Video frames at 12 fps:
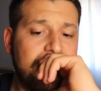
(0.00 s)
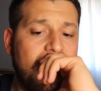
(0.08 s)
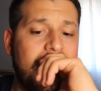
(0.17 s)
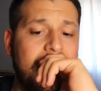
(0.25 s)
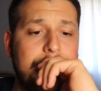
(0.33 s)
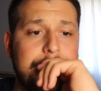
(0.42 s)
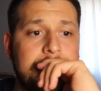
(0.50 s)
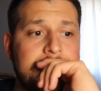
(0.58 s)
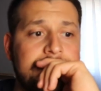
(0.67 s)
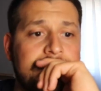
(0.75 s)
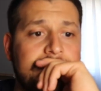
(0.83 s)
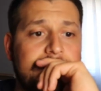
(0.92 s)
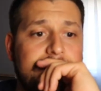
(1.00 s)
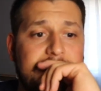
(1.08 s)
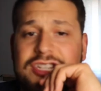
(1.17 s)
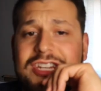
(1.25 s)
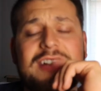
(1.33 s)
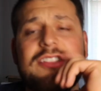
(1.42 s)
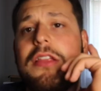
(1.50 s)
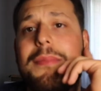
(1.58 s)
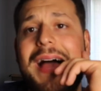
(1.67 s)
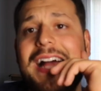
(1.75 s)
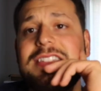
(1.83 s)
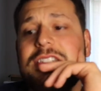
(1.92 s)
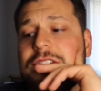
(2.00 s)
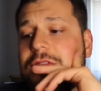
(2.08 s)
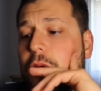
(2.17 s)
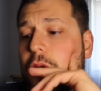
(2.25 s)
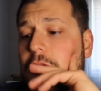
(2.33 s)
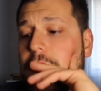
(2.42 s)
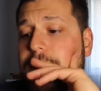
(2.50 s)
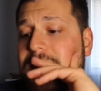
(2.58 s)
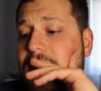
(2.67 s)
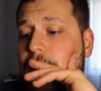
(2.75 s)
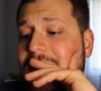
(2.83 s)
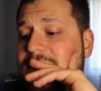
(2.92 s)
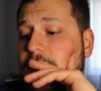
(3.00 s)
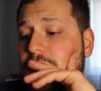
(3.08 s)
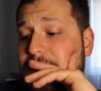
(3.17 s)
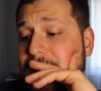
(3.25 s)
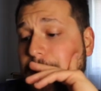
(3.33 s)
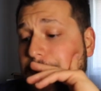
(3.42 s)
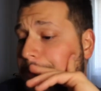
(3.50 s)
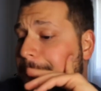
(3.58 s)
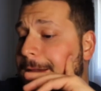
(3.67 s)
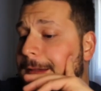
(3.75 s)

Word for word: Um, but it checks all the boxes for being West Coast beer.